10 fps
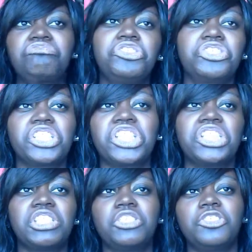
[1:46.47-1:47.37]
Usually,
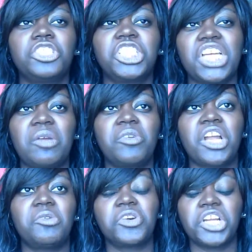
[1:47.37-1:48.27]
it's usually a time when
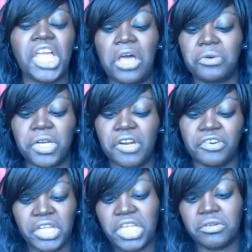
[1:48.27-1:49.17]
I work out or
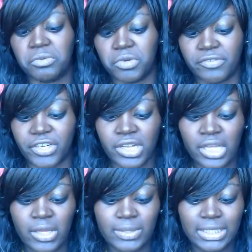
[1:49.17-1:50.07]
whatever. Yeah, whatever.
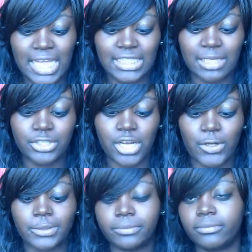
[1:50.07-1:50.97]
When's the last time you showered?